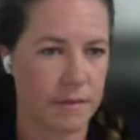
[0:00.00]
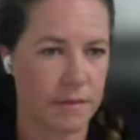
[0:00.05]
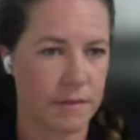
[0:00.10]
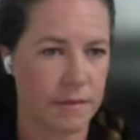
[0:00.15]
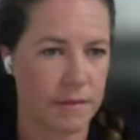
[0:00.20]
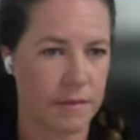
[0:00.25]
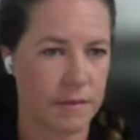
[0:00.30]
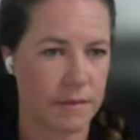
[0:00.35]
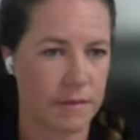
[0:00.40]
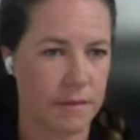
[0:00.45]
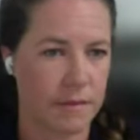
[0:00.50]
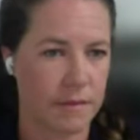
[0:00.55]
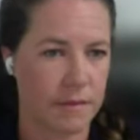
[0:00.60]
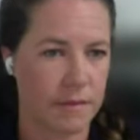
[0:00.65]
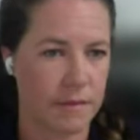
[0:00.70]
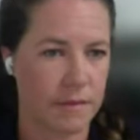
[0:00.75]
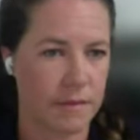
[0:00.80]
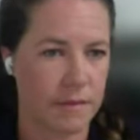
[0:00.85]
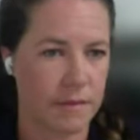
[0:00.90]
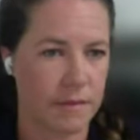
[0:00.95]

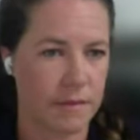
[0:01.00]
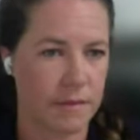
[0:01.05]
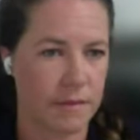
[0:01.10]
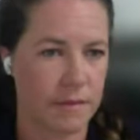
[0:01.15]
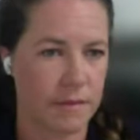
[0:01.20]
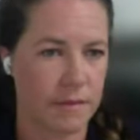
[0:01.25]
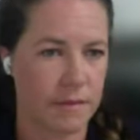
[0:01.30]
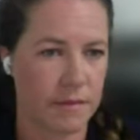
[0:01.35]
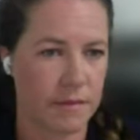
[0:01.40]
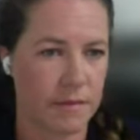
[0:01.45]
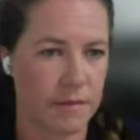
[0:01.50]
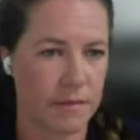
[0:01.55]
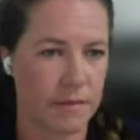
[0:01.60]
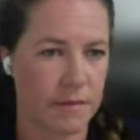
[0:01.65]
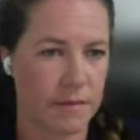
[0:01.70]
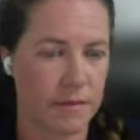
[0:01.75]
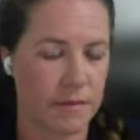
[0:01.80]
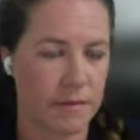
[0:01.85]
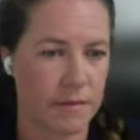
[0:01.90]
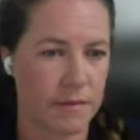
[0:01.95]

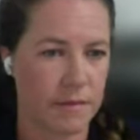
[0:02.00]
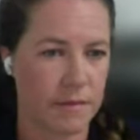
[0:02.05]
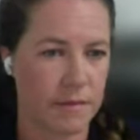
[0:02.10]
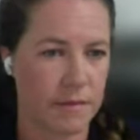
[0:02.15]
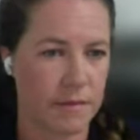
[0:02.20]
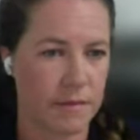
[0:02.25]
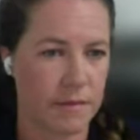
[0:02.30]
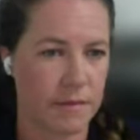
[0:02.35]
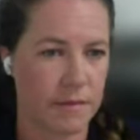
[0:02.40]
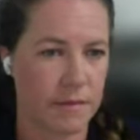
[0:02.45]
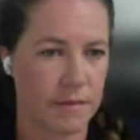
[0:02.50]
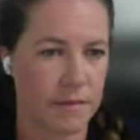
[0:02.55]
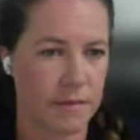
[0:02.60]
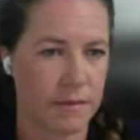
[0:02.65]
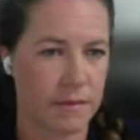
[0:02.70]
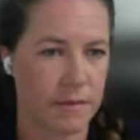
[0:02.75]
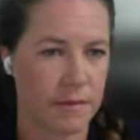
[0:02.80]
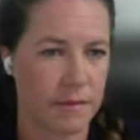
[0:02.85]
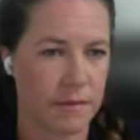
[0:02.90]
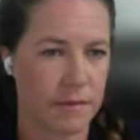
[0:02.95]

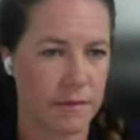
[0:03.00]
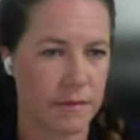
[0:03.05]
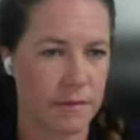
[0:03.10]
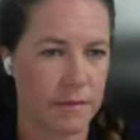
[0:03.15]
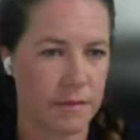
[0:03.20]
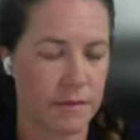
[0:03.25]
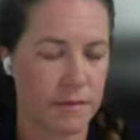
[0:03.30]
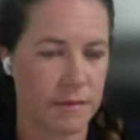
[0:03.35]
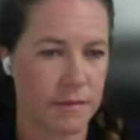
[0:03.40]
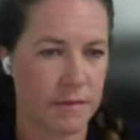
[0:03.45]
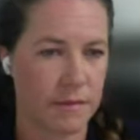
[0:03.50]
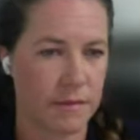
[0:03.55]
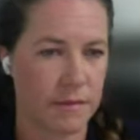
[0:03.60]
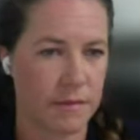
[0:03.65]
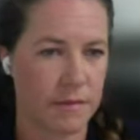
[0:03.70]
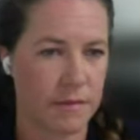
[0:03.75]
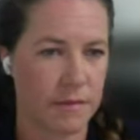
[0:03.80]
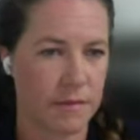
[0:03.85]
(not speaking)